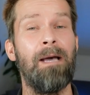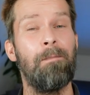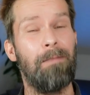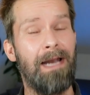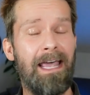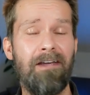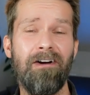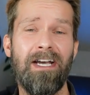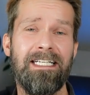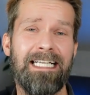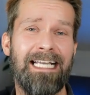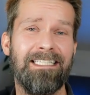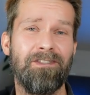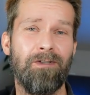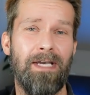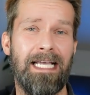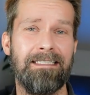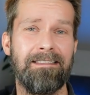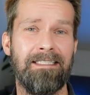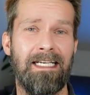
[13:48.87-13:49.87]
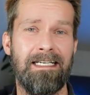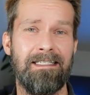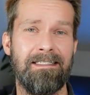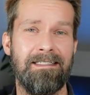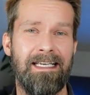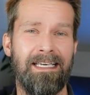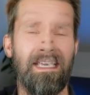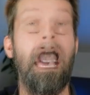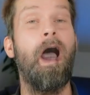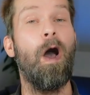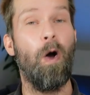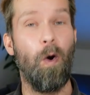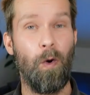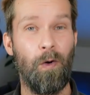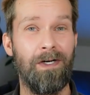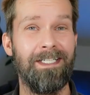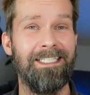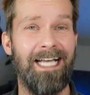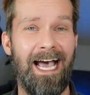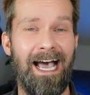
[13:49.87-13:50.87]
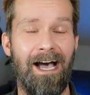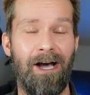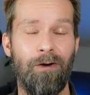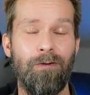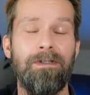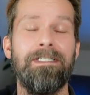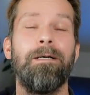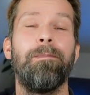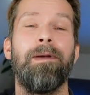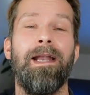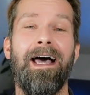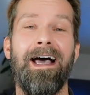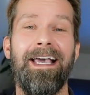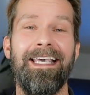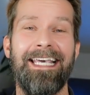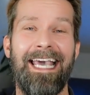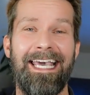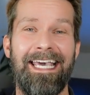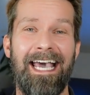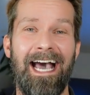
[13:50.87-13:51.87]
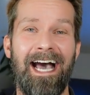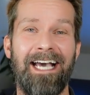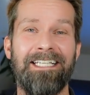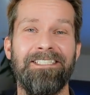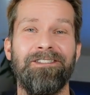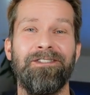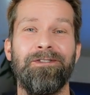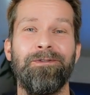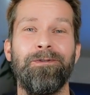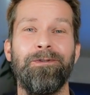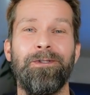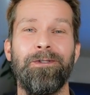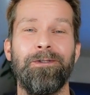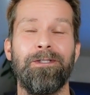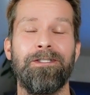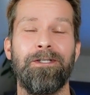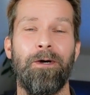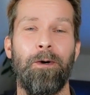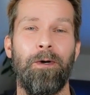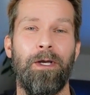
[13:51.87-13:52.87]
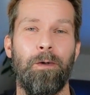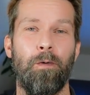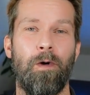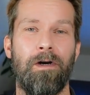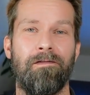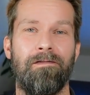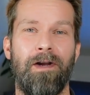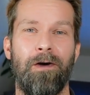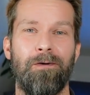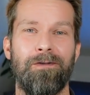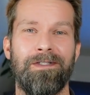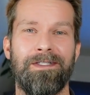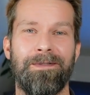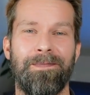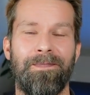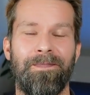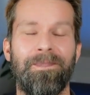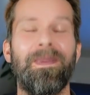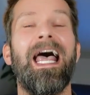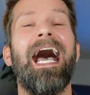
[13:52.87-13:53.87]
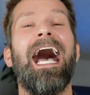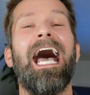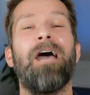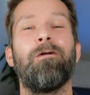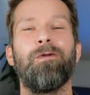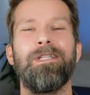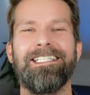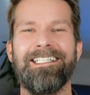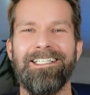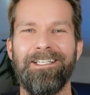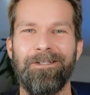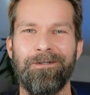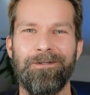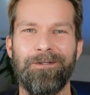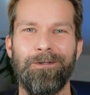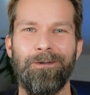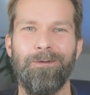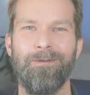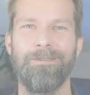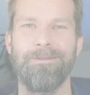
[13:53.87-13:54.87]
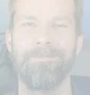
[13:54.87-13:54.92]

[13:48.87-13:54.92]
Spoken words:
Playwright end-to-end testing, or now applying AI to your coding workflows. I will see you soon.